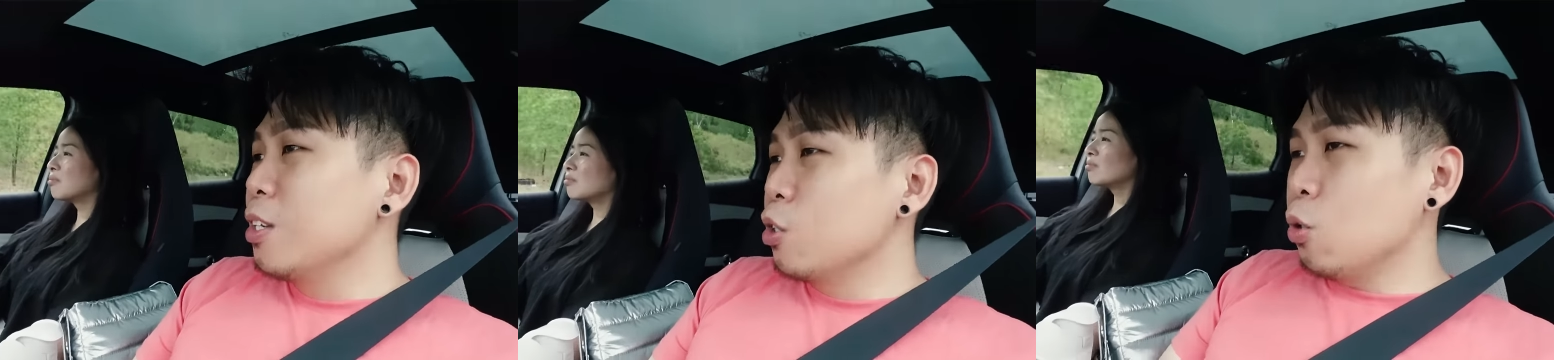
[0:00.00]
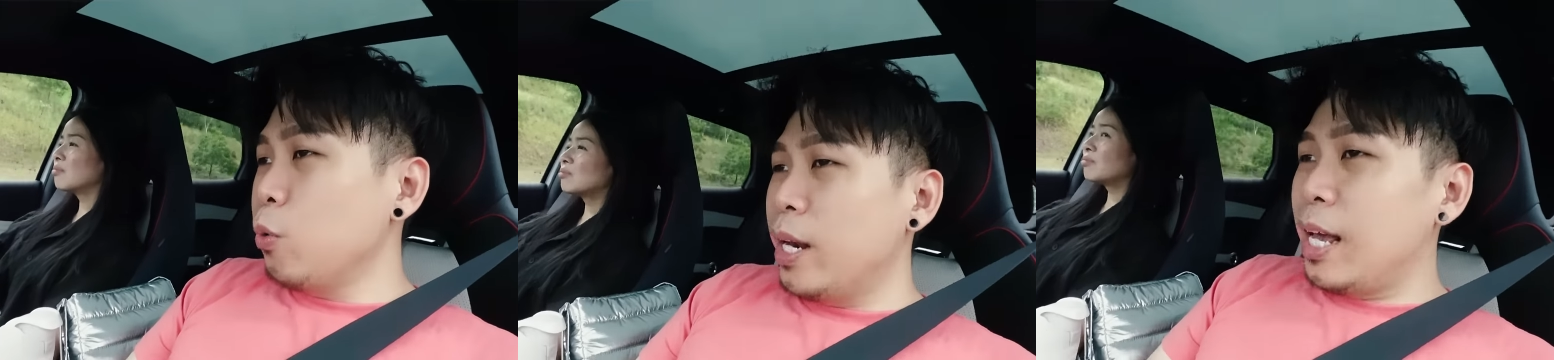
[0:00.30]

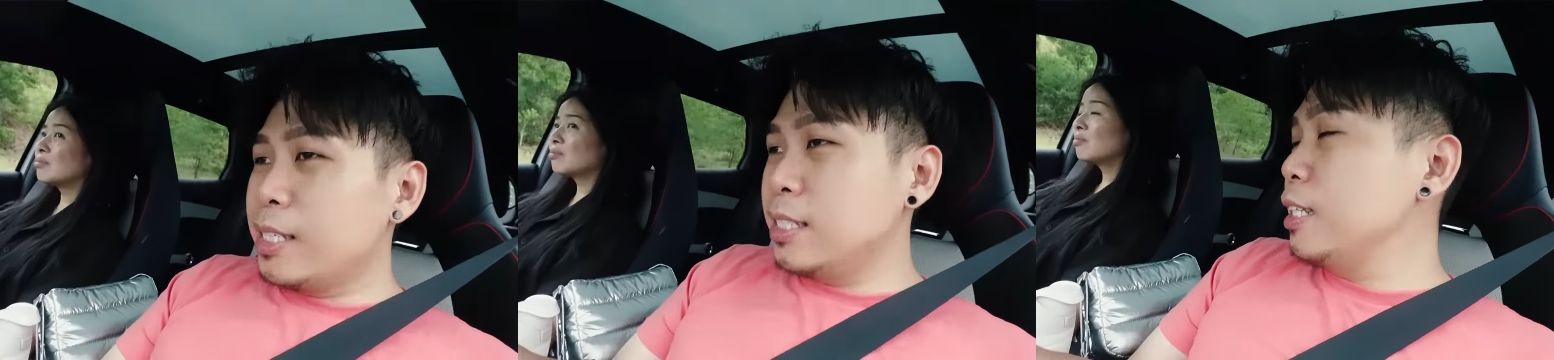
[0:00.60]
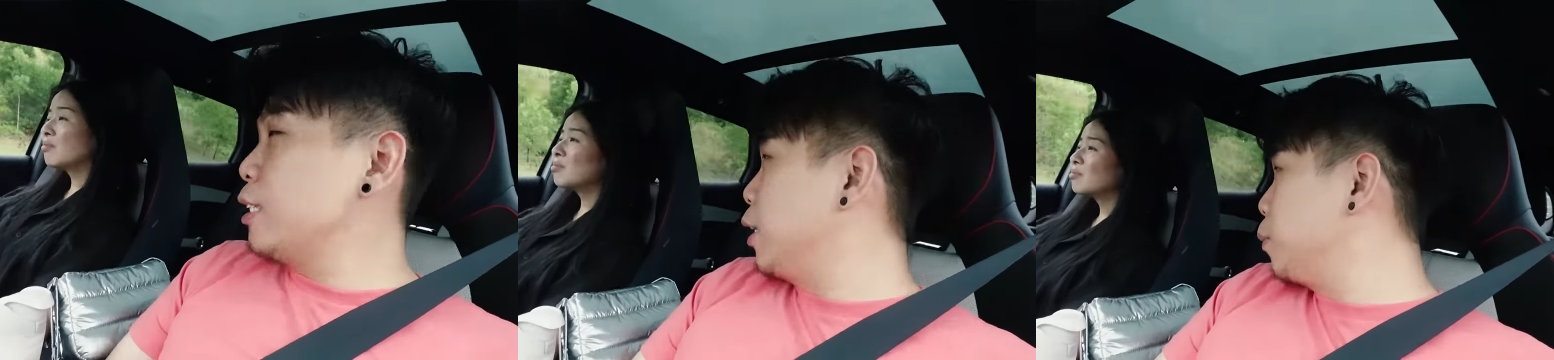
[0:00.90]
Speaker 1: So when I see
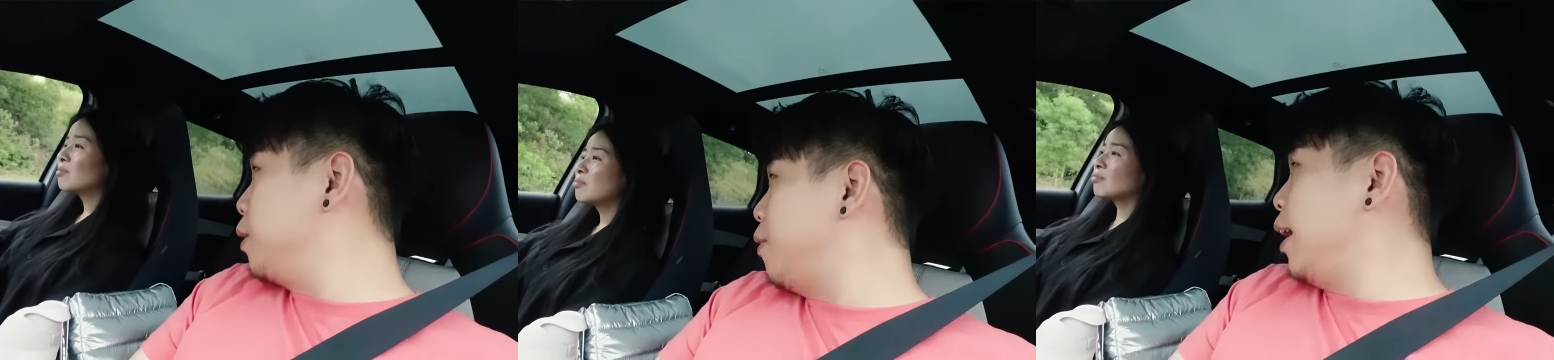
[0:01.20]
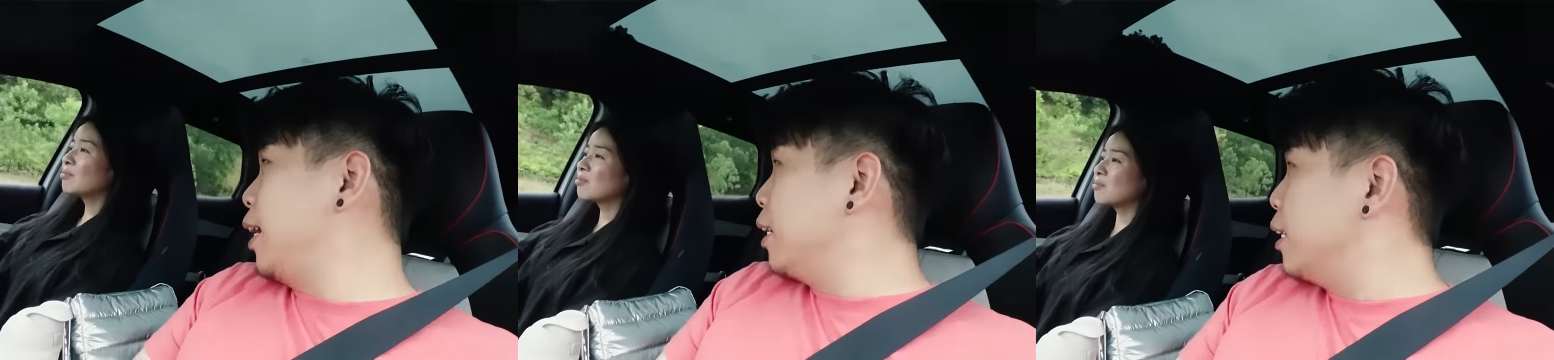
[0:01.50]
this animal,
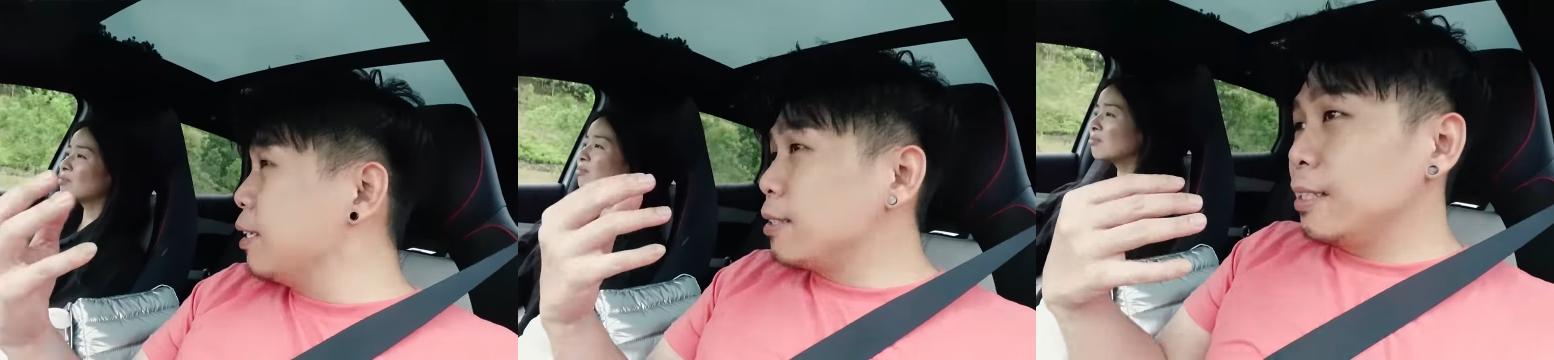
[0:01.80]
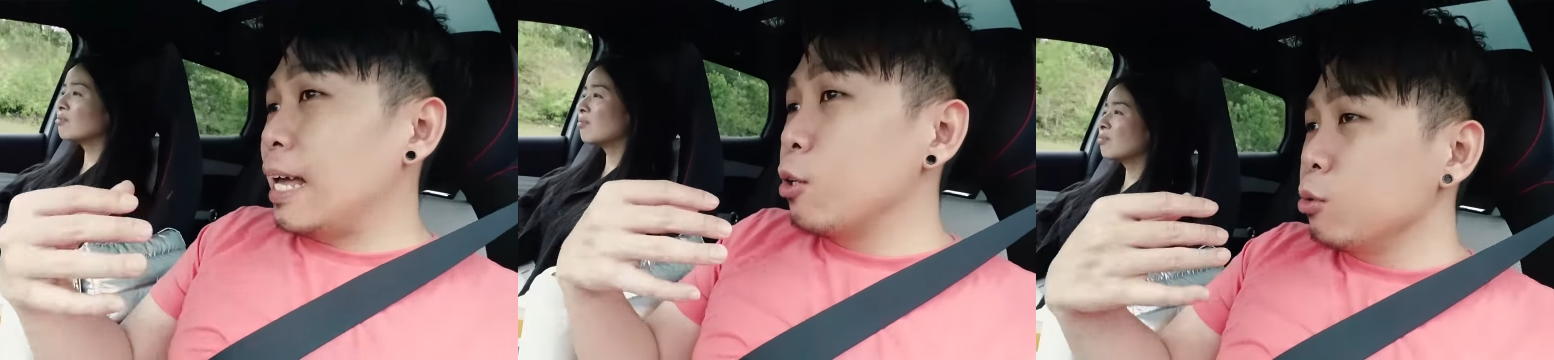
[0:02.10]
right, it's
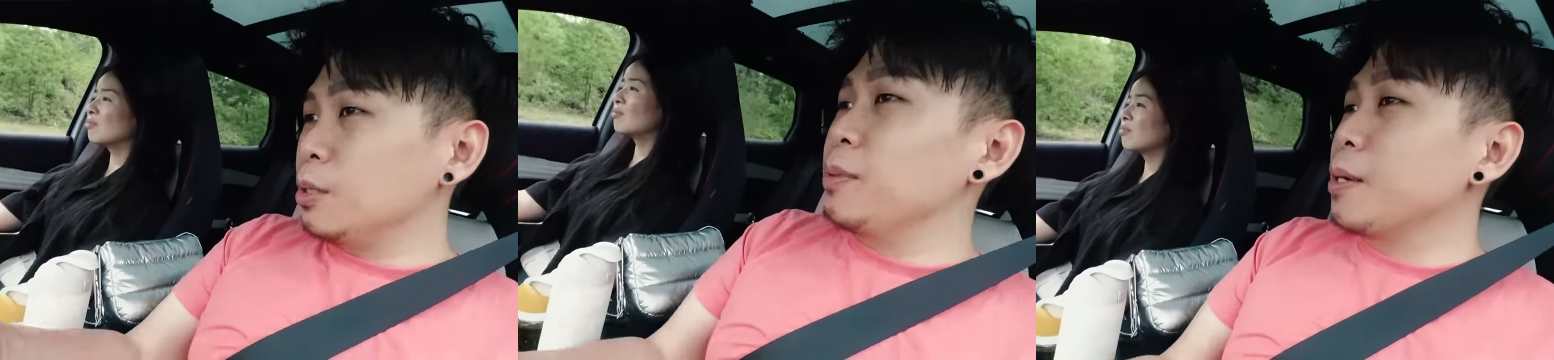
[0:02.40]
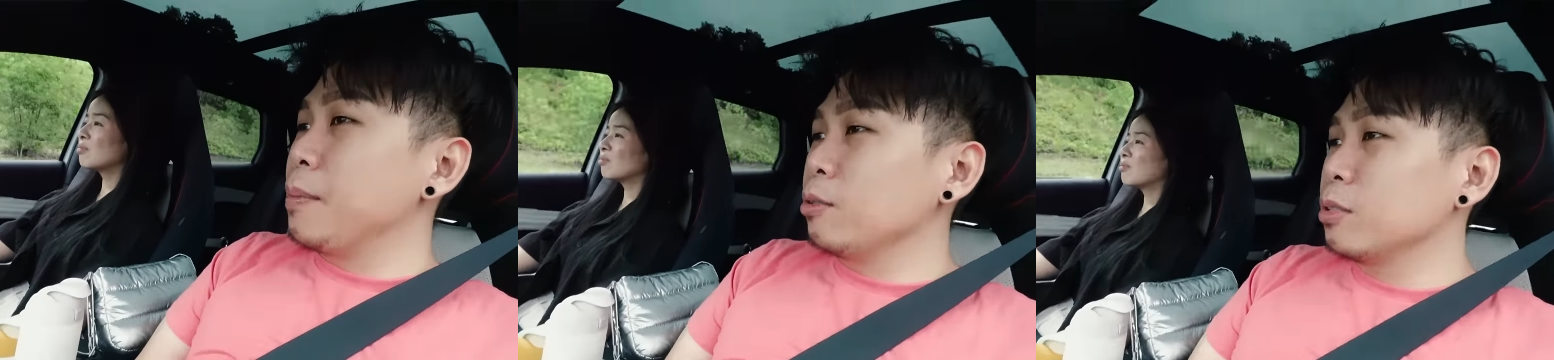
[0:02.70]
like you see
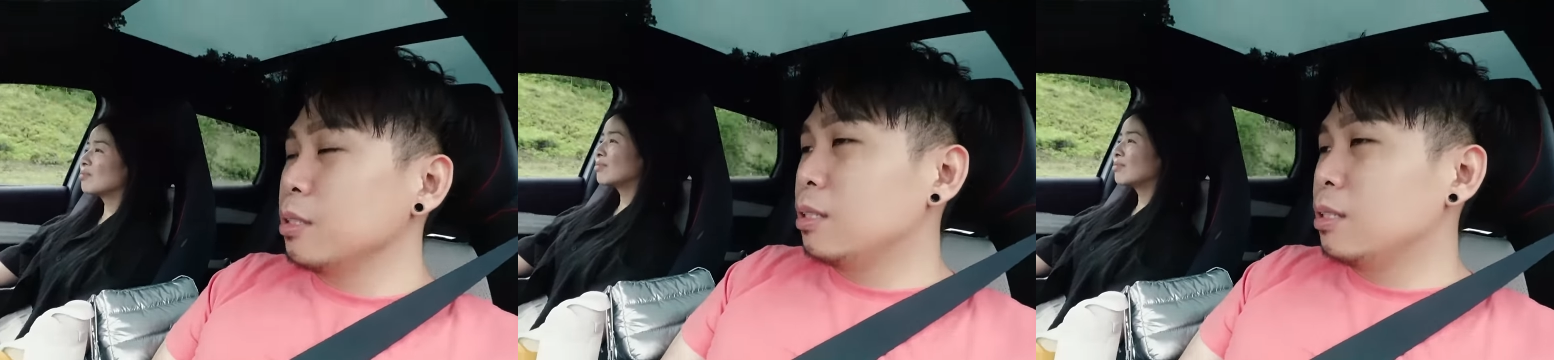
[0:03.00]
Mickey Mouse.